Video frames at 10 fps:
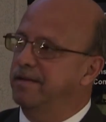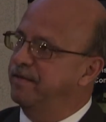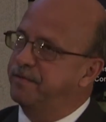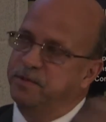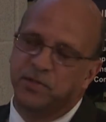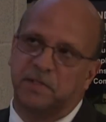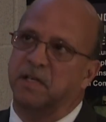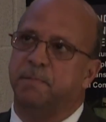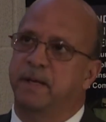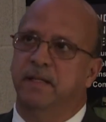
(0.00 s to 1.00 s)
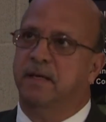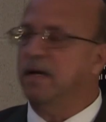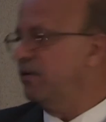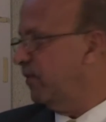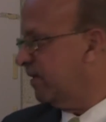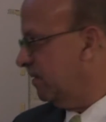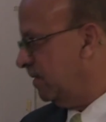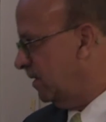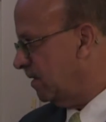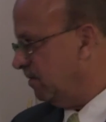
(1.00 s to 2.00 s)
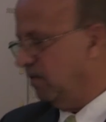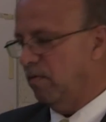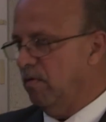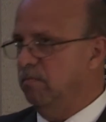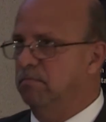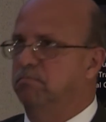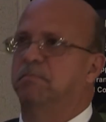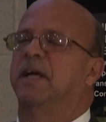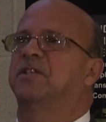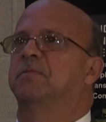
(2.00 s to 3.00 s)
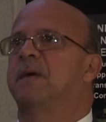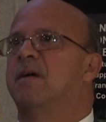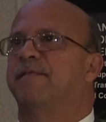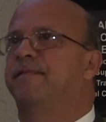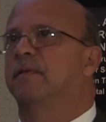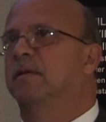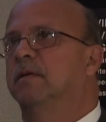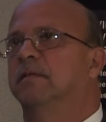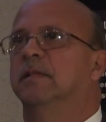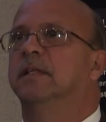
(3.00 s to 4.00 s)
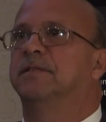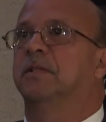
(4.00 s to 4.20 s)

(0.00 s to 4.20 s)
if we're just going to pay the contractor, X amount for it's